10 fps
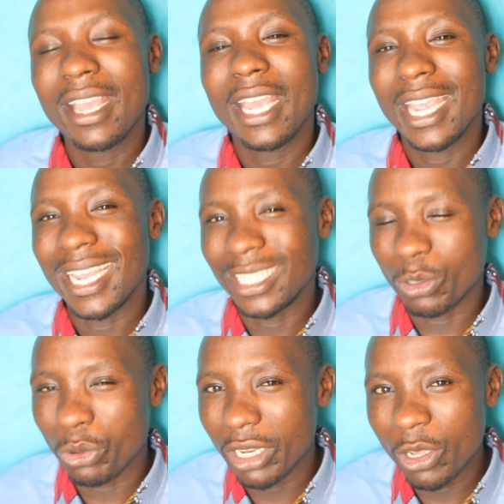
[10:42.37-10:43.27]
it's
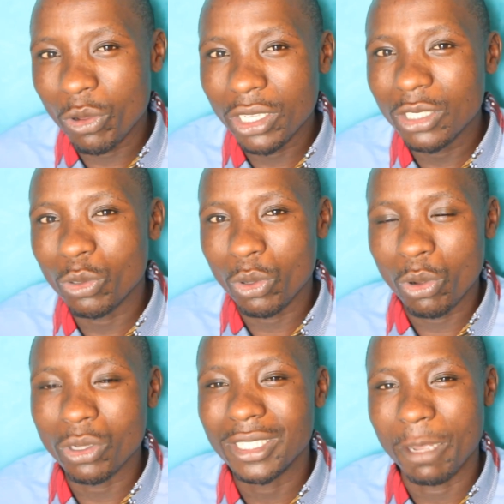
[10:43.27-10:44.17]
already going to
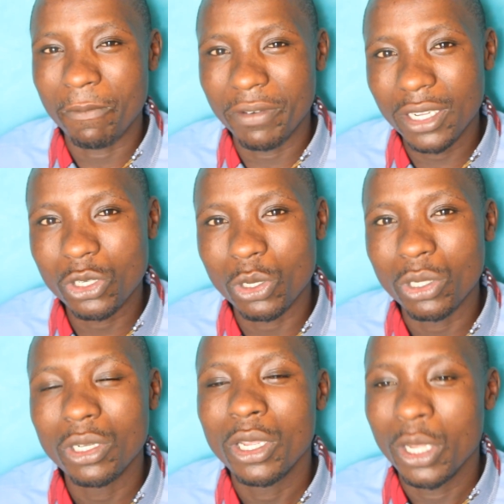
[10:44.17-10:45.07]
cause some friction
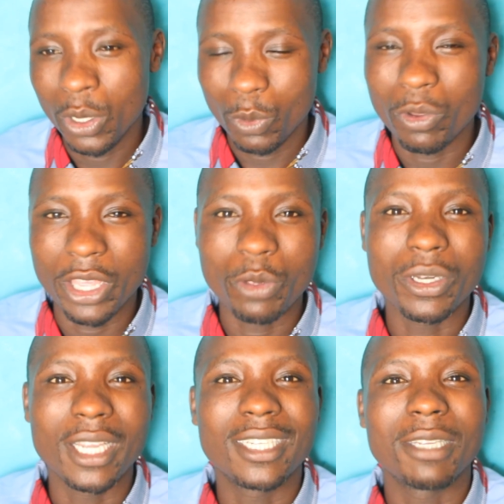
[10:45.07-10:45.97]
with the
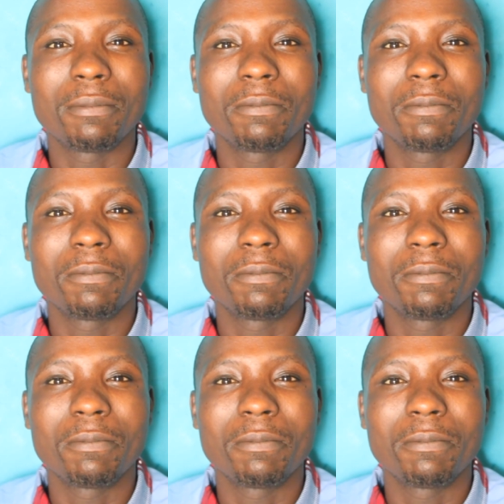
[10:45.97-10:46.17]
UDA team.